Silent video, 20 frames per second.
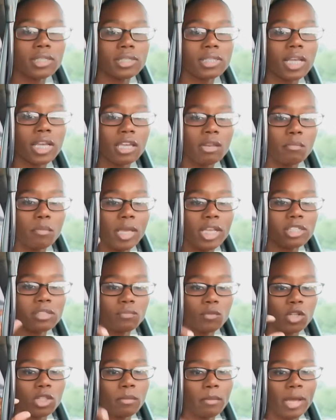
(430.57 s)
second base
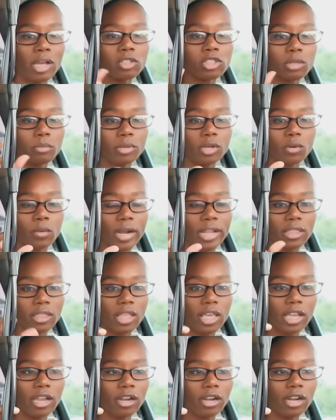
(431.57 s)
for the mount to put right
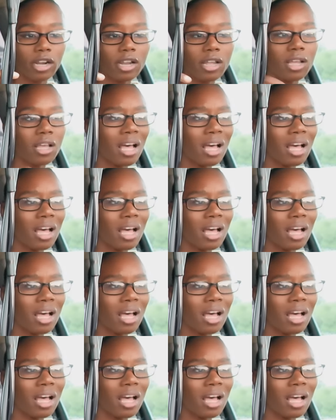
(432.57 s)
there.